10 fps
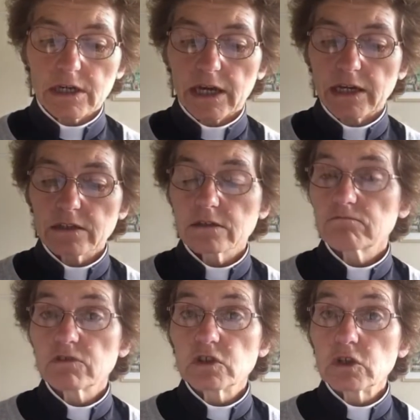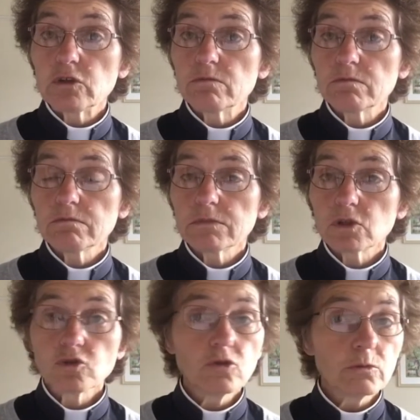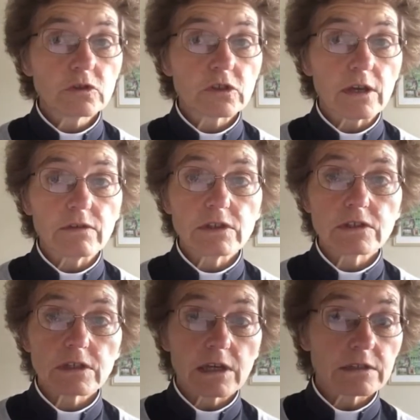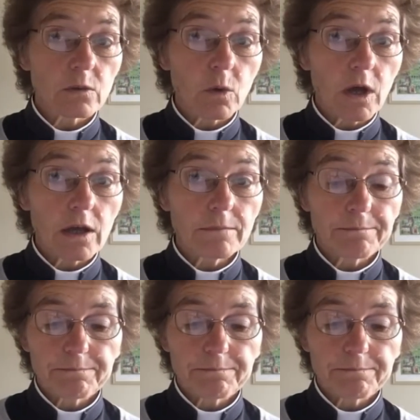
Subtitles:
and resume normal service, as it were?